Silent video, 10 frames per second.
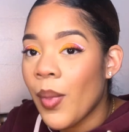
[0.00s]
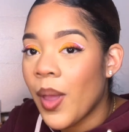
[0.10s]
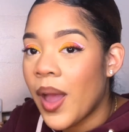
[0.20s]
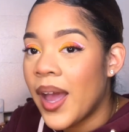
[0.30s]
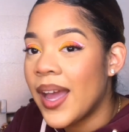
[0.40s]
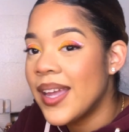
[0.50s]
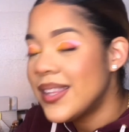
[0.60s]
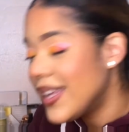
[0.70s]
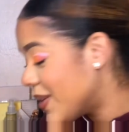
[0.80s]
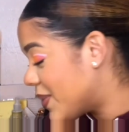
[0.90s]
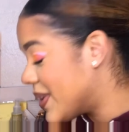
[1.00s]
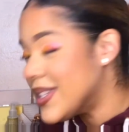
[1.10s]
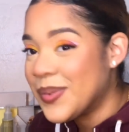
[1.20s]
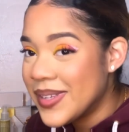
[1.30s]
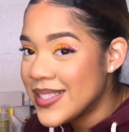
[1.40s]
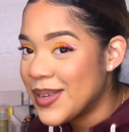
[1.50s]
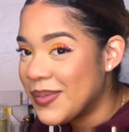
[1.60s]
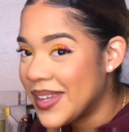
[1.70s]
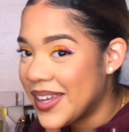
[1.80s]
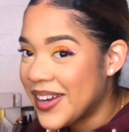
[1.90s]
I think we're doing
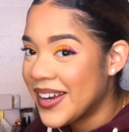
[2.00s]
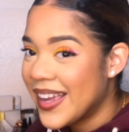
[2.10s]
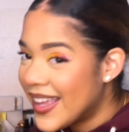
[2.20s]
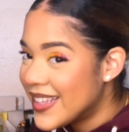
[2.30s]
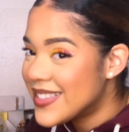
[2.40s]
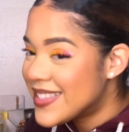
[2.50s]
something here, guys.